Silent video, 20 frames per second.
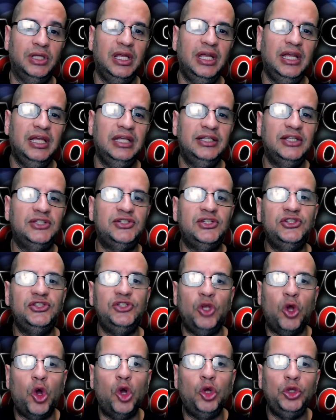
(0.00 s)
This is the
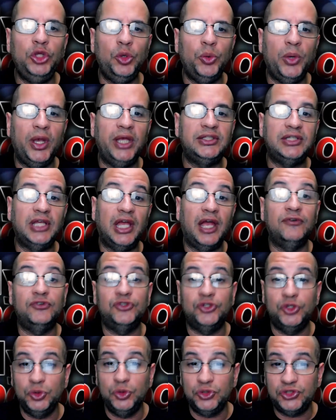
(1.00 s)
only way to have
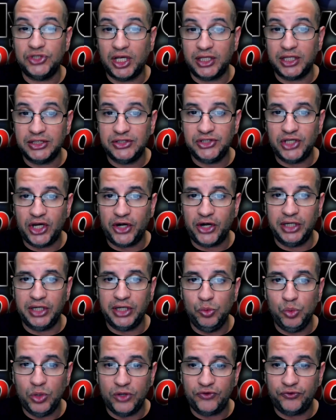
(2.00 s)
true solidarity
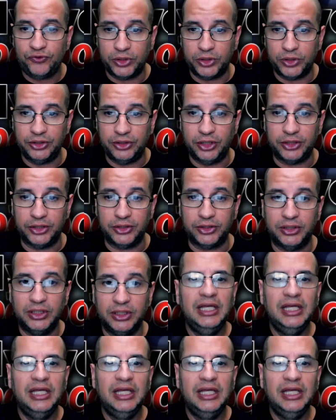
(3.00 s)
with one another.